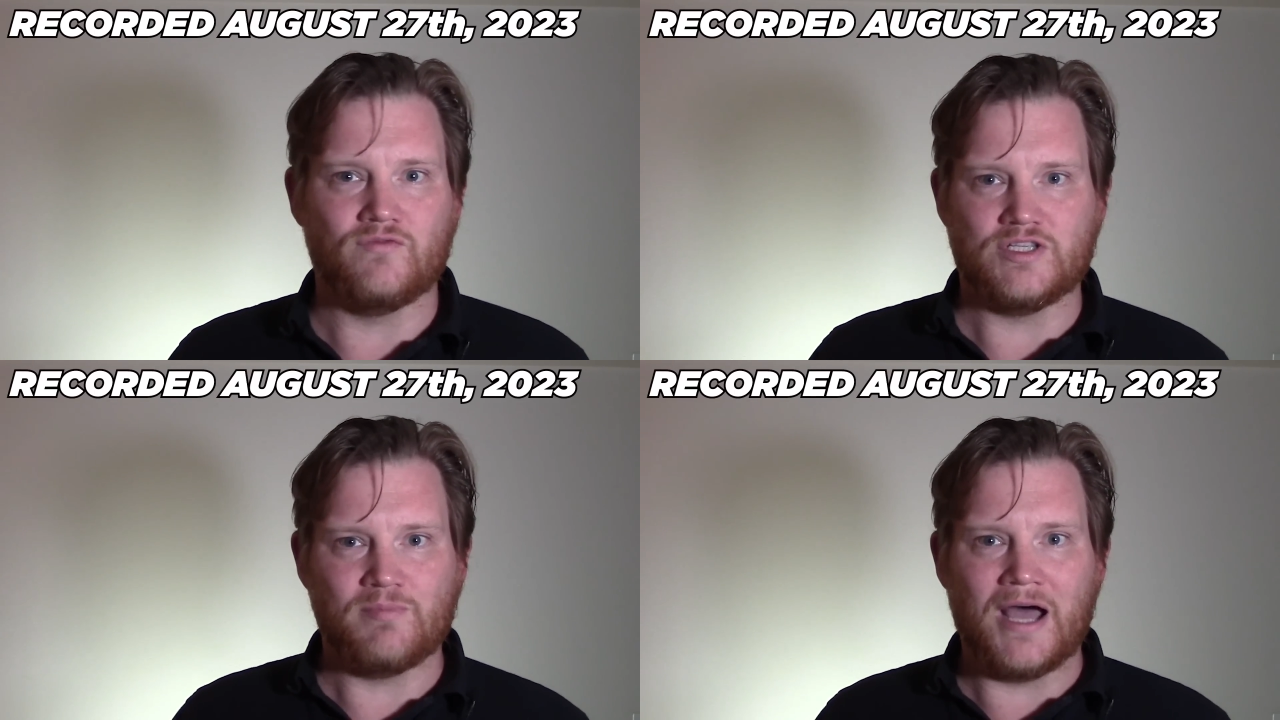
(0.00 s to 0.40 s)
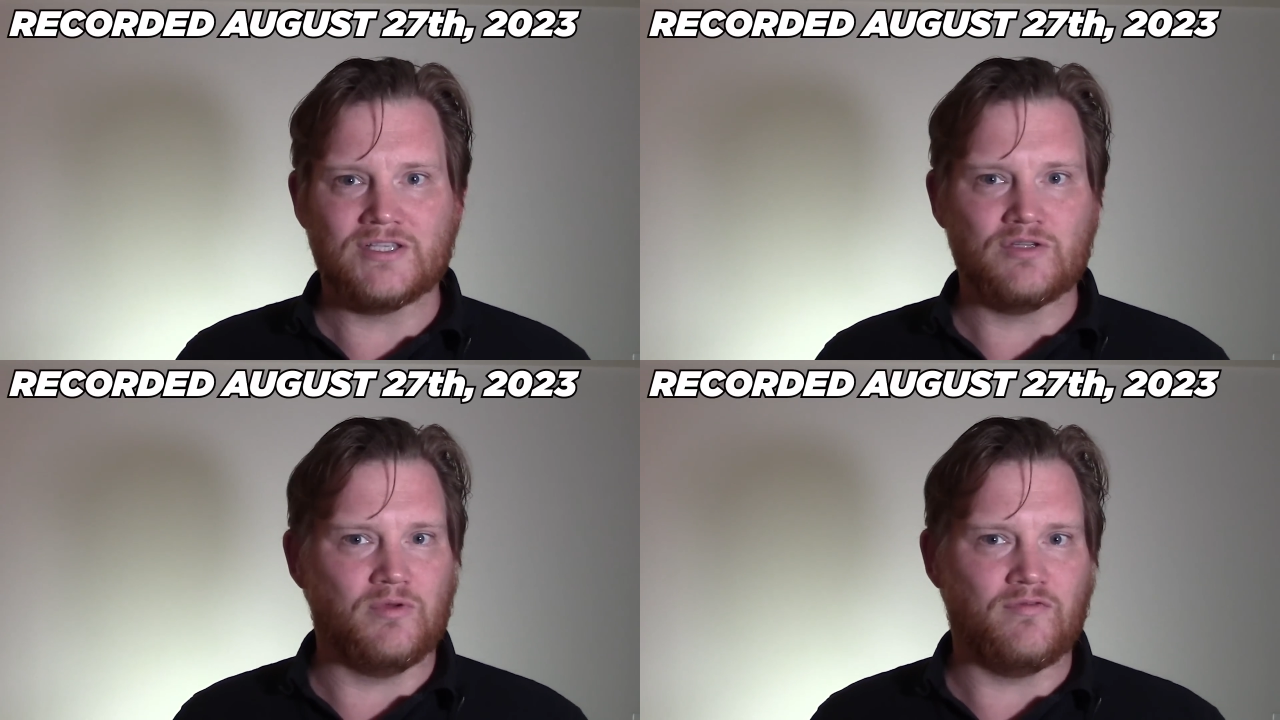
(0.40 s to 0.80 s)

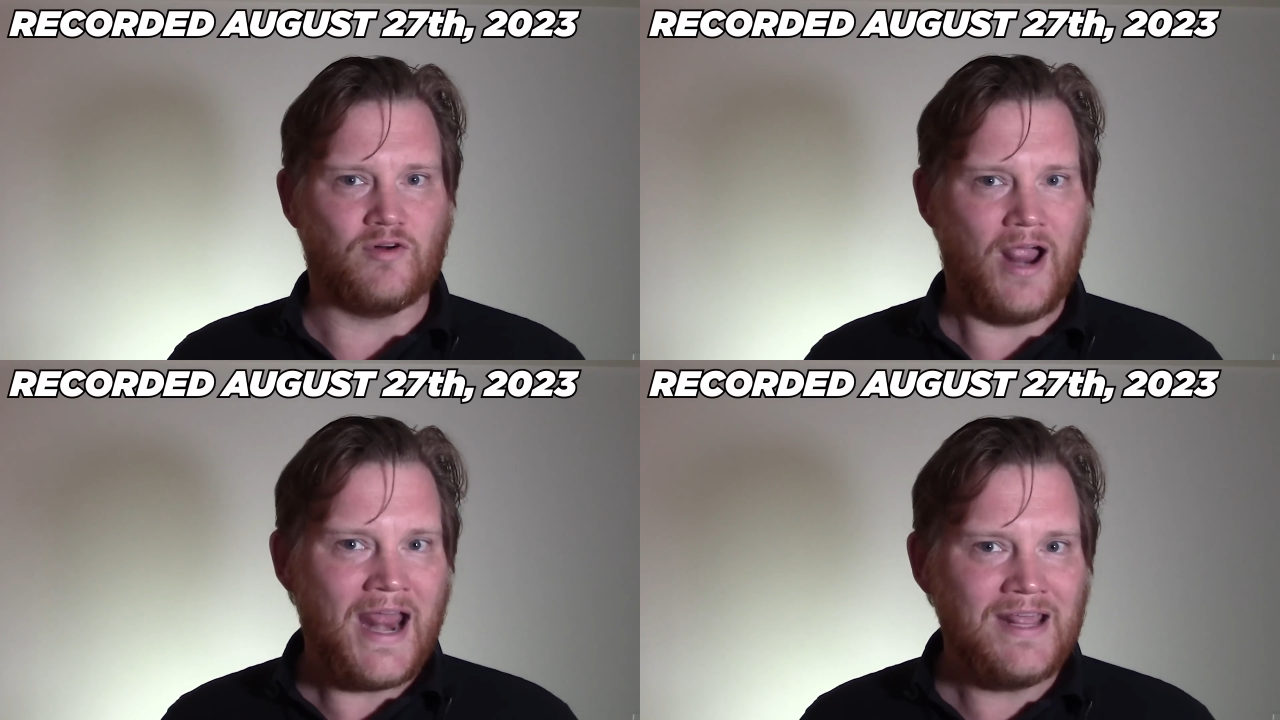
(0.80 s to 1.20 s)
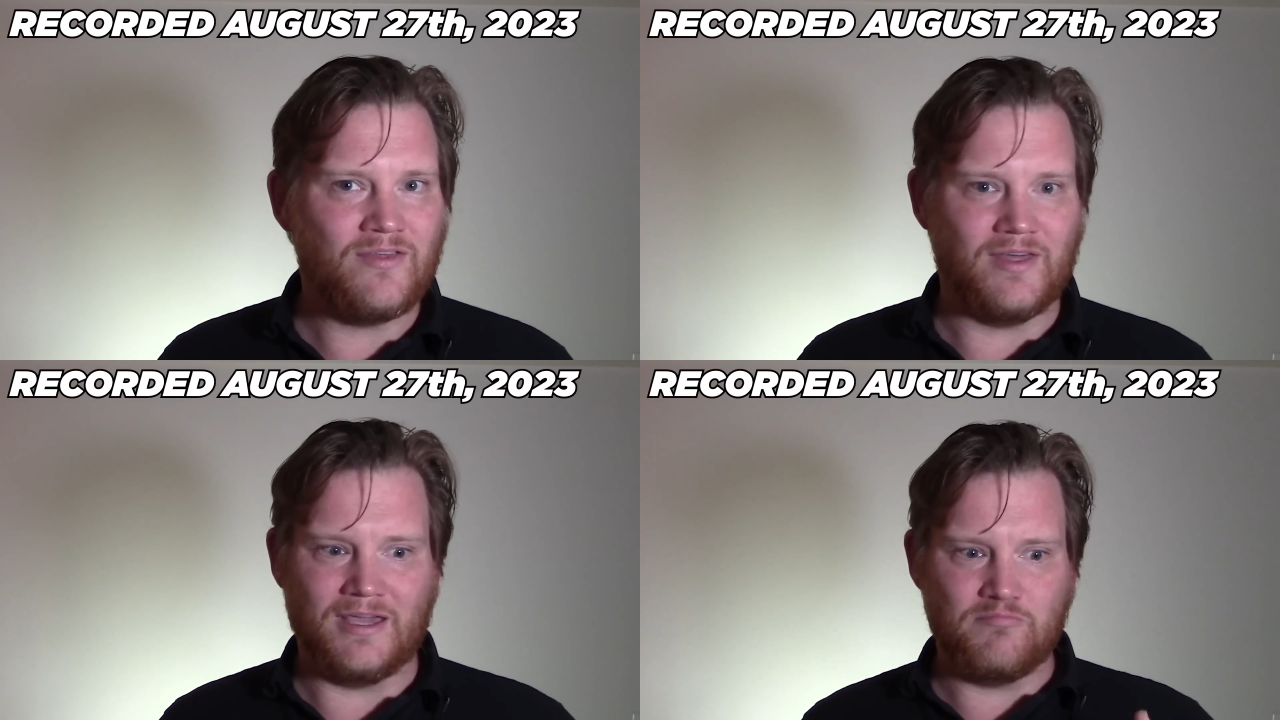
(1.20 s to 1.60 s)
responsible for
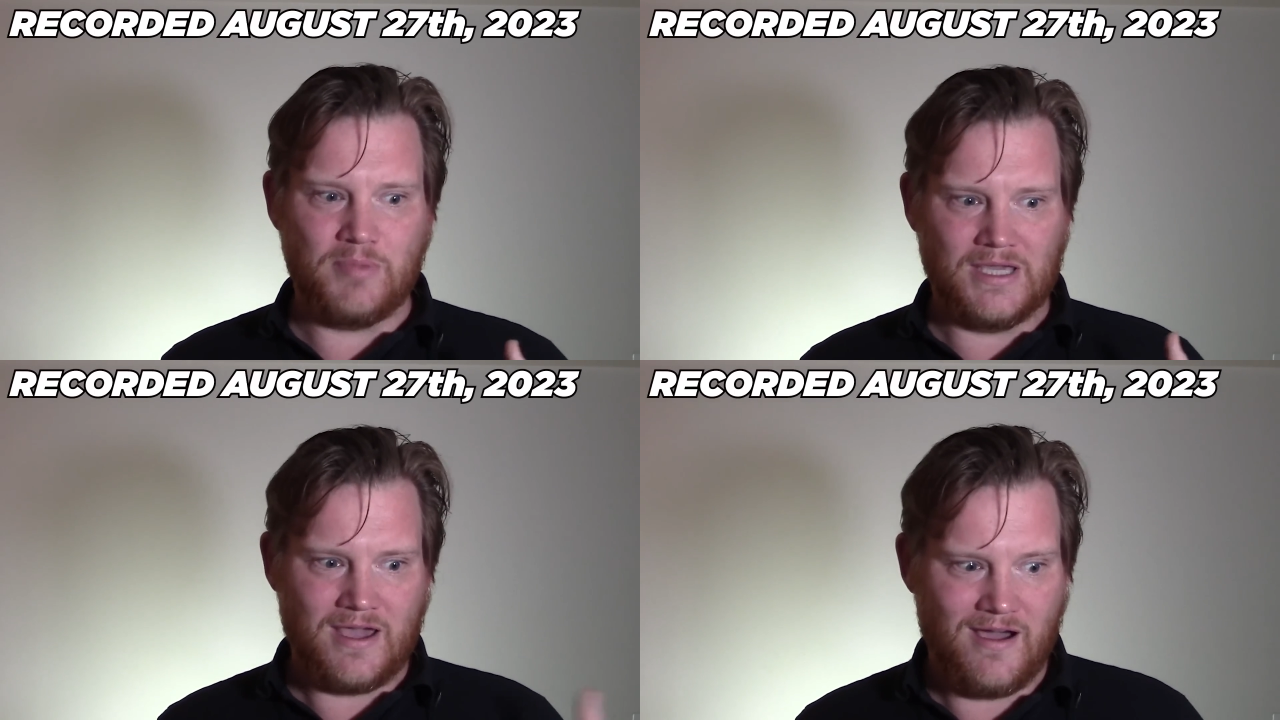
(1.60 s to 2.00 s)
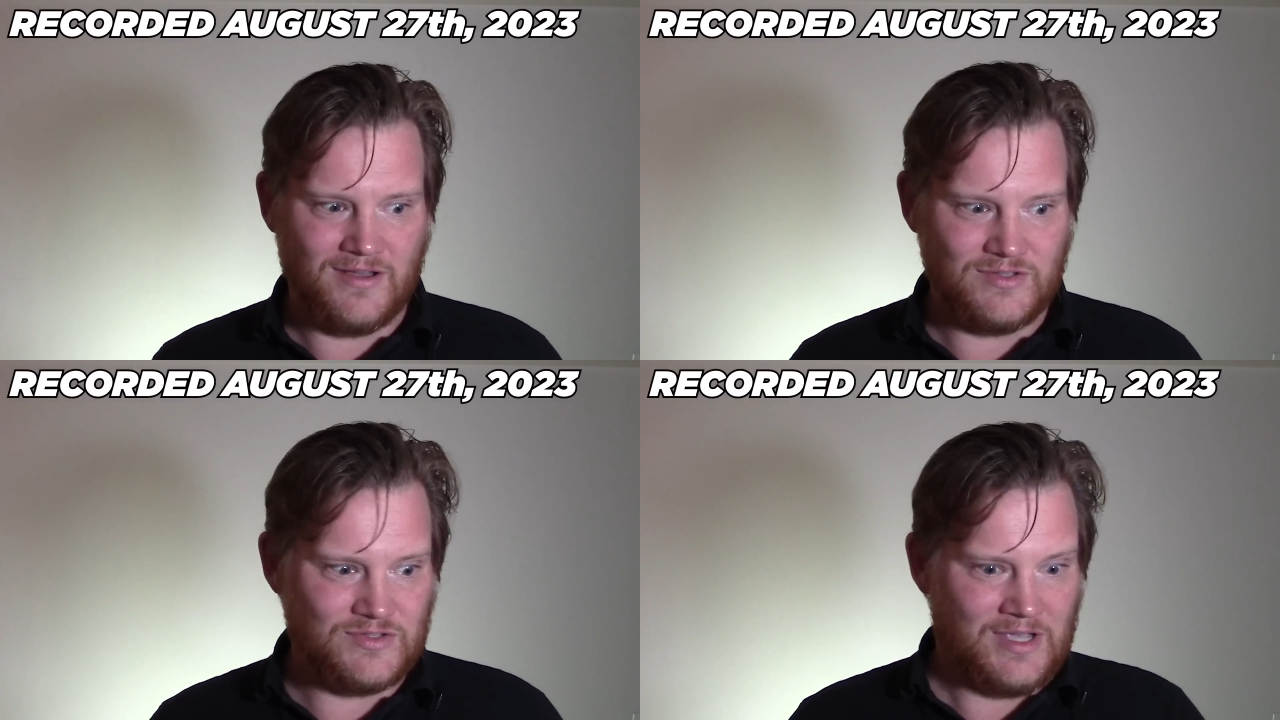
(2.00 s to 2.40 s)
anything
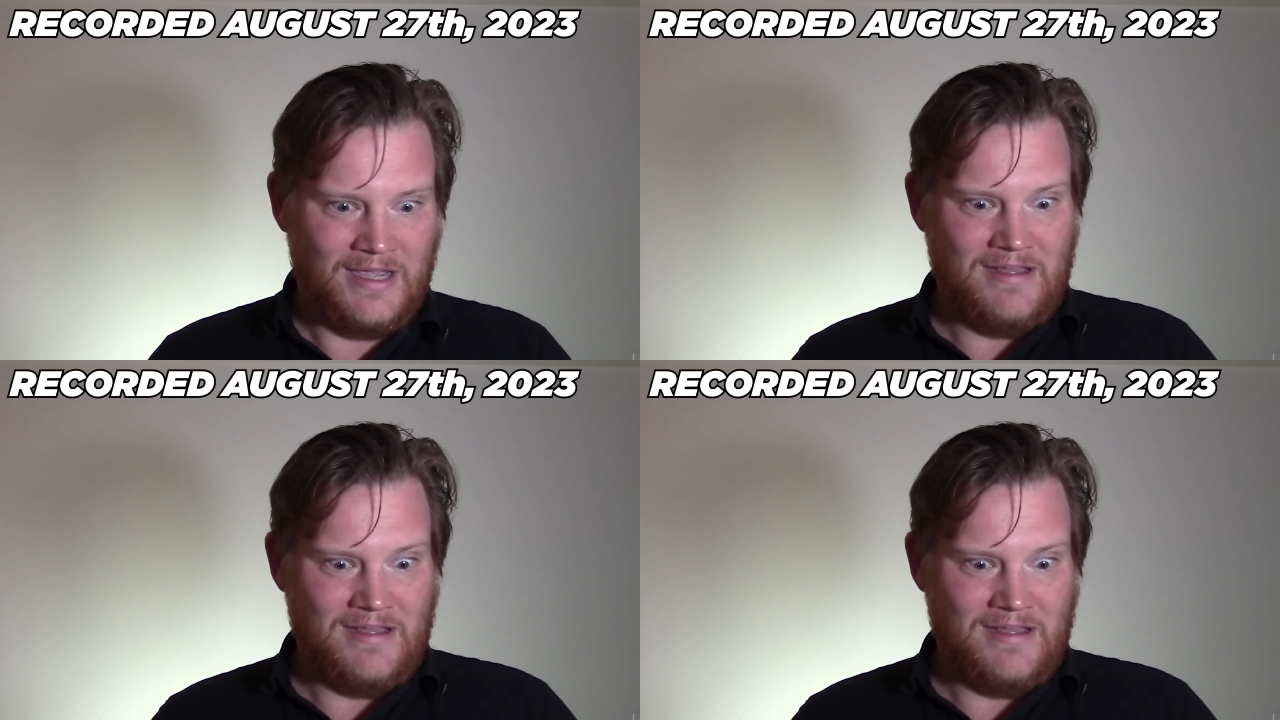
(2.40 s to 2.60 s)
because